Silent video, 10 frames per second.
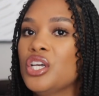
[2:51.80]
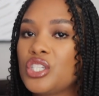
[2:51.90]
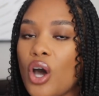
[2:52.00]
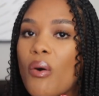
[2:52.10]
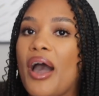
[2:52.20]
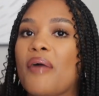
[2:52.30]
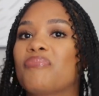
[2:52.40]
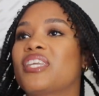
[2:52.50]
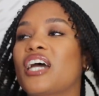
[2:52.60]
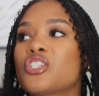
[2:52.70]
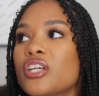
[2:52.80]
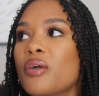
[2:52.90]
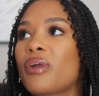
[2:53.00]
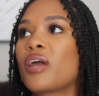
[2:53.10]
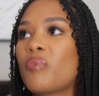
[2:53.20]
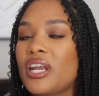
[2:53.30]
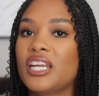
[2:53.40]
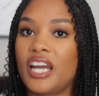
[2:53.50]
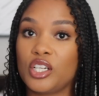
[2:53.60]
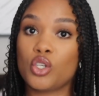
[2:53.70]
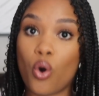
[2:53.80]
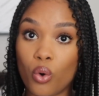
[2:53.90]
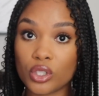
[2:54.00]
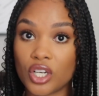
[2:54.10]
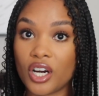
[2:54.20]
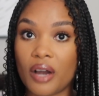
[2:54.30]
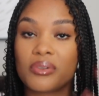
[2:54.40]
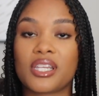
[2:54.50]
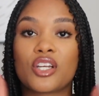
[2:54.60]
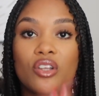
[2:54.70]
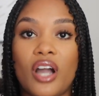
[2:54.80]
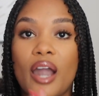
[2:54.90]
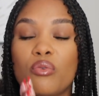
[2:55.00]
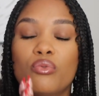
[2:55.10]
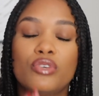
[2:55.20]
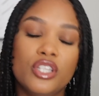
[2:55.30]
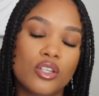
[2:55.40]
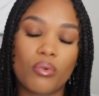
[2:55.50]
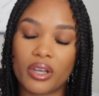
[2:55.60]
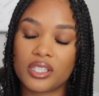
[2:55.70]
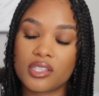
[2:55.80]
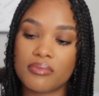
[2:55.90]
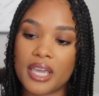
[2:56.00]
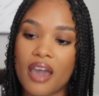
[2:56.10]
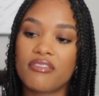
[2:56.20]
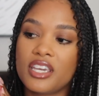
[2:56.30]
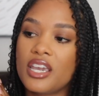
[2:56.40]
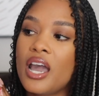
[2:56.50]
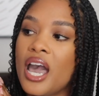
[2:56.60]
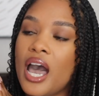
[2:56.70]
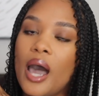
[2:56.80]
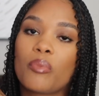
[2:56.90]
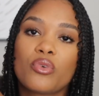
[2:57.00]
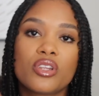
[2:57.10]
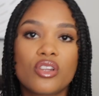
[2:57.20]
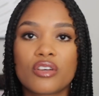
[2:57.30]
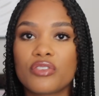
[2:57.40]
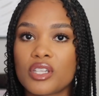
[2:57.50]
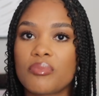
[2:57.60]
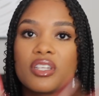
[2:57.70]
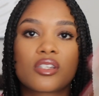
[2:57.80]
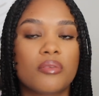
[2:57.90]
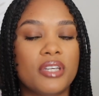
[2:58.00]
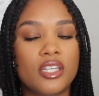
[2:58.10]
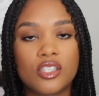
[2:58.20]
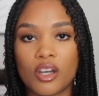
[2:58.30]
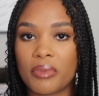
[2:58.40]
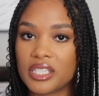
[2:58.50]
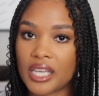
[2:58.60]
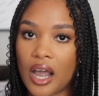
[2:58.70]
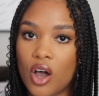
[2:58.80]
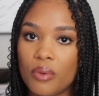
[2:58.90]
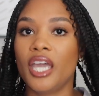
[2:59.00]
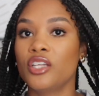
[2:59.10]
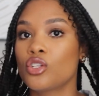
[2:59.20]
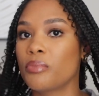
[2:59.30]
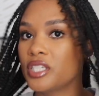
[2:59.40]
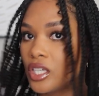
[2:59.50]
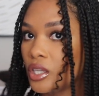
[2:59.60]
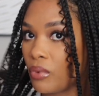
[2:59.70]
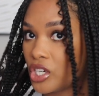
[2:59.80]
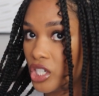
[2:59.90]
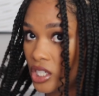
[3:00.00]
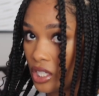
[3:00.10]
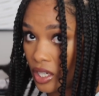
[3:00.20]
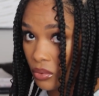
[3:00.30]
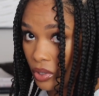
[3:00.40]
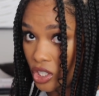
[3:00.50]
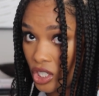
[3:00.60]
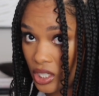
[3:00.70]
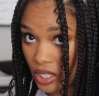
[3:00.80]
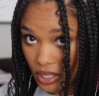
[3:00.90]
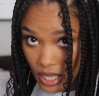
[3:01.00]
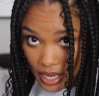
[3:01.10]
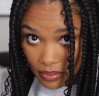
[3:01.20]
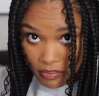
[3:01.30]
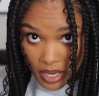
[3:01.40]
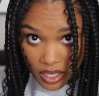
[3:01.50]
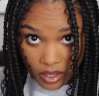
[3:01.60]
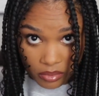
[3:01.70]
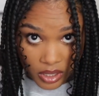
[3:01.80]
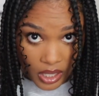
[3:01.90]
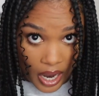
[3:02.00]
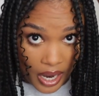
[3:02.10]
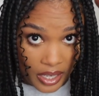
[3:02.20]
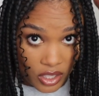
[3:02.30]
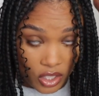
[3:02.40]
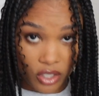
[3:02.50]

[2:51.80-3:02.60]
So um, yesterday when I went in, I told her, I was like, look, I really don't want this to be heavy. I'm really looking for something that's gonna be easy on my scalp. And so basically what she did was she did like medium sized